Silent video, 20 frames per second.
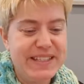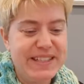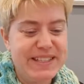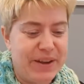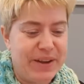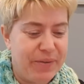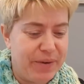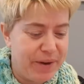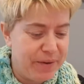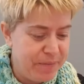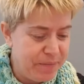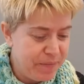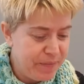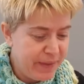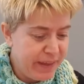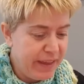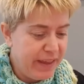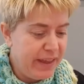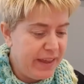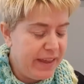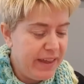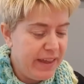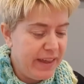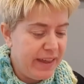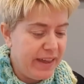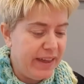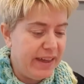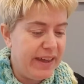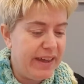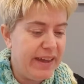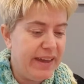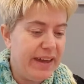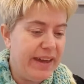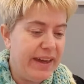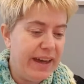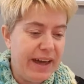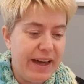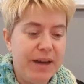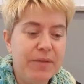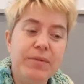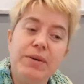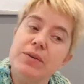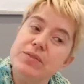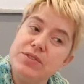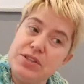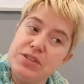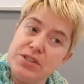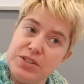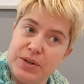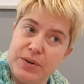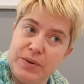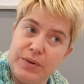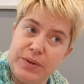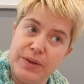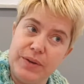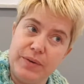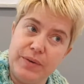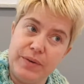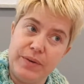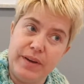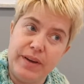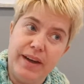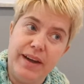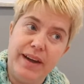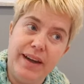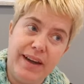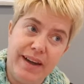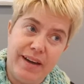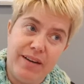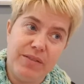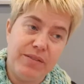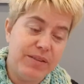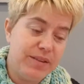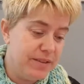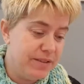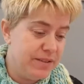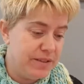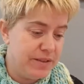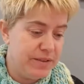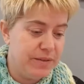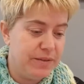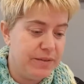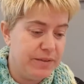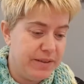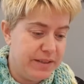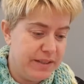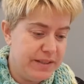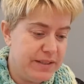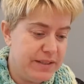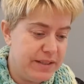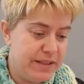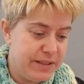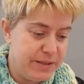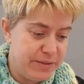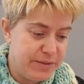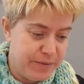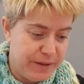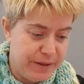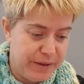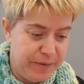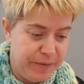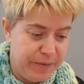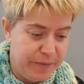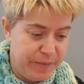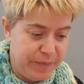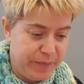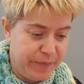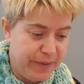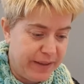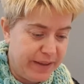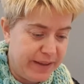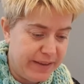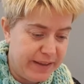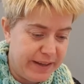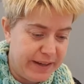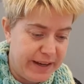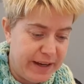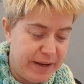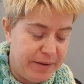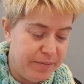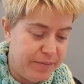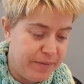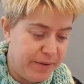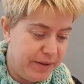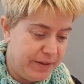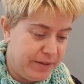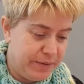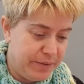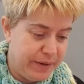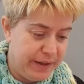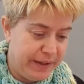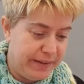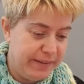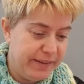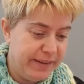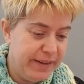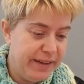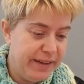Sorry. I'm going to show you how you do this sweater that I'm doing.